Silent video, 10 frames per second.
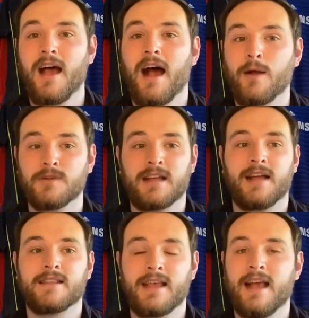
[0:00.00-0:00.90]
I was
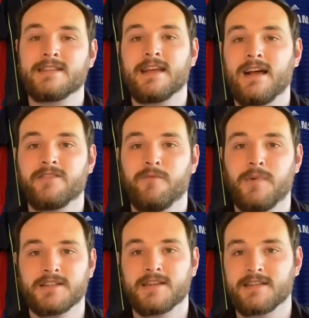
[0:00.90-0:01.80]
at the Etihad for
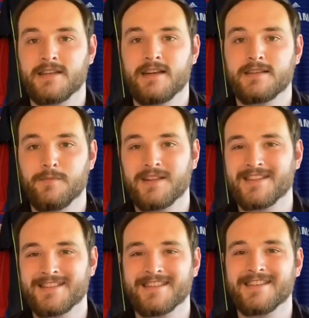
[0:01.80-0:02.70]
Manchester United,
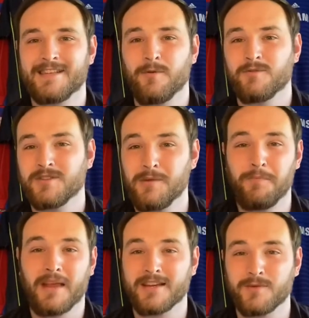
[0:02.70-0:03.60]
Manchester City, which was the
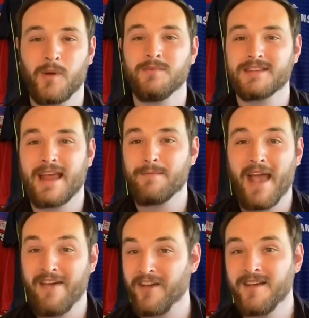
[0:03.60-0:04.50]
biggest women's game
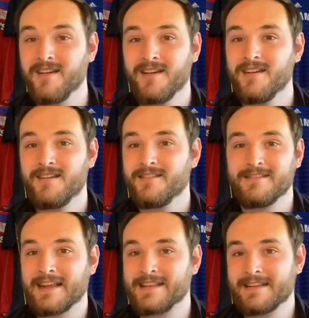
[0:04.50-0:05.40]
ever.
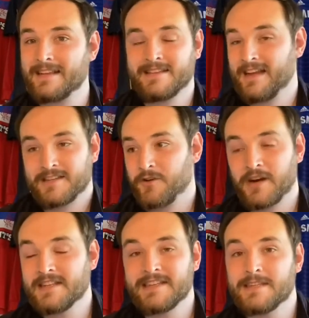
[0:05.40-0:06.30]
Like, that's
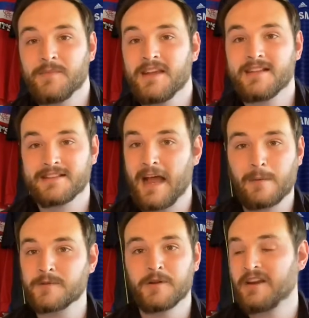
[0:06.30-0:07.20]
crazy to me. That's
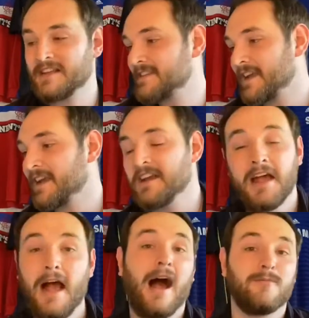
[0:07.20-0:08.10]
absolutely insane.
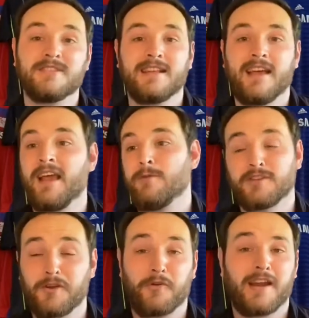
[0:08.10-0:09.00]
I was there. It was
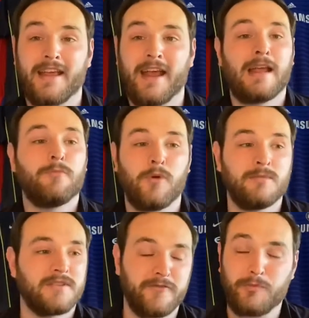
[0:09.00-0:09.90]
a great game.
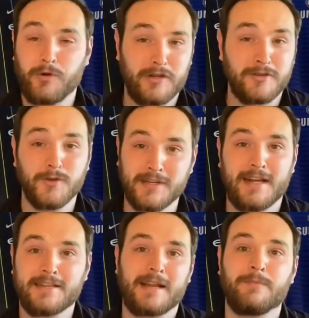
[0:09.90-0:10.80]
Women's football does
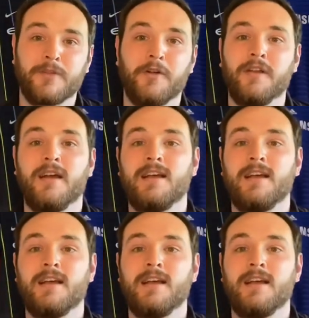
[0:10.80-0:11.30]
get slept on.